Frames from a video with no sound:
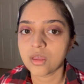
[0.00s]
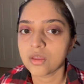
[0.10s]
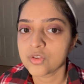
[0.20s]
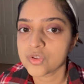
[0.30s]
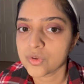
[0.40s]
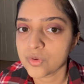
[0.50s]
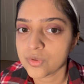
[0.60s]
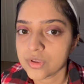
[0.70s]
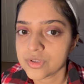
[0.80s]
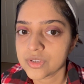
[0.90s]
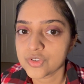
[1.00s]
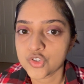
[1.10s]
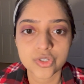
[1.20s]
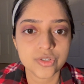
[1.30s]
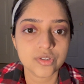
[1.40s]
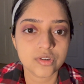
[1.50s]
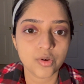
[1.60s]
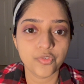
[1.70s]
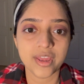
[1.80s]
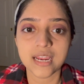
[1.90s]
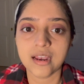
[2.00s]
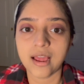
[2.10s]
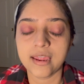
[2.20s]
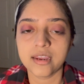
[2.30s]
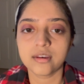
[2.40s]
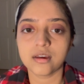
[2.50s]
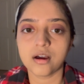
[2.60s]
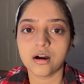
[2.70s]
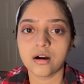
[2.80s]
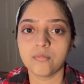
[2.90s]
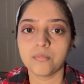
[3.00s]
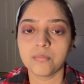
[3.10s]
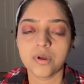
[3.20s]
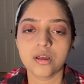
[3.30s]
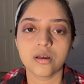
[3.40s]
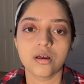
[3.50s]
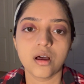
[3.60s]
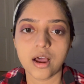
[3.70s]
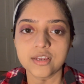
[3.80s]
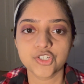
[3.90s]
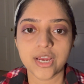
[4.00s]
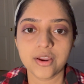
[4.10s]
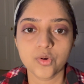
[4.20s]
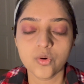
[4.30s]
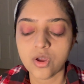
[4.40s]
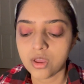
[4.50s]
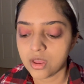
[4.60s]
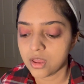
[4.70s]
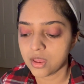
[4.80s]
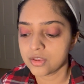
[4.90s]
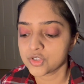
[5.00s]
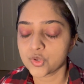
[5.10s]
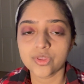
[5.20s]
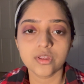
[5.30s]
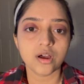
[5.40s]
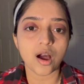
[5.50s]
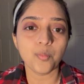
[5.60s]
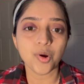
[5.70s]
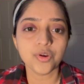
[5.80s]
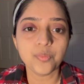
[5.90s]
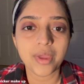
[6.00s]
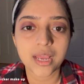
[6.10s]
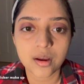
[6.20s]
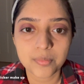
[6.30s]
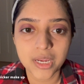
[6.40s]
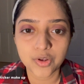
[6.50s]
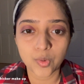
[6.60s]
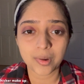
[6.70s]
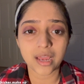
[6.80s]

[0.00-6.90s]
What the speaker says: So this is just very light eyeshadow. So the amount of makeup that you apply